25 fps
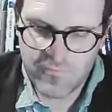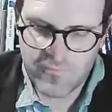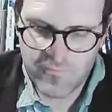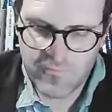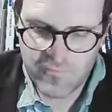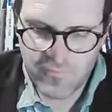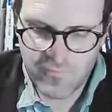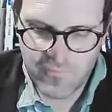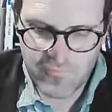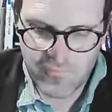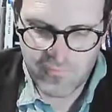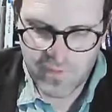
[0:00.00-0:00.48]

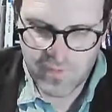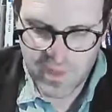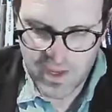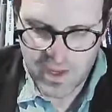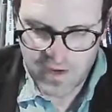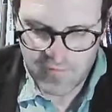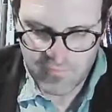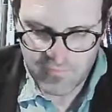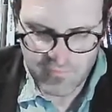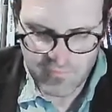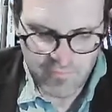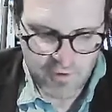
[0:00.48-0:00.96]

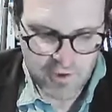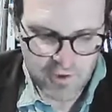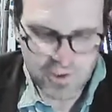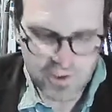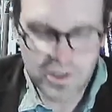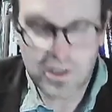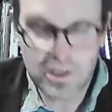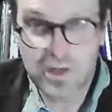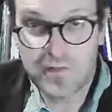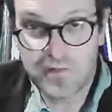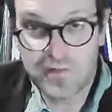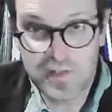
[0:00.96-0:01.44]

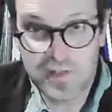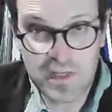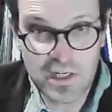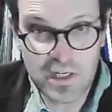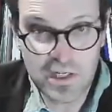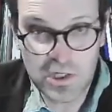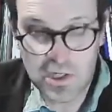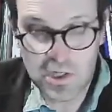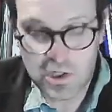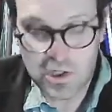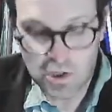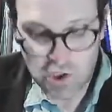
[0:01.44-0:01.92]
version of
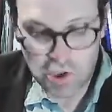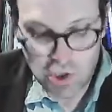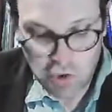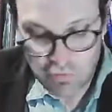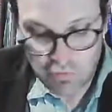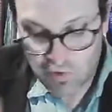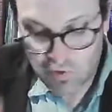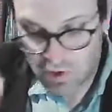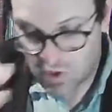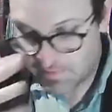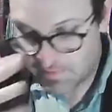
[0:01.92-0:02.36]
Xenia showing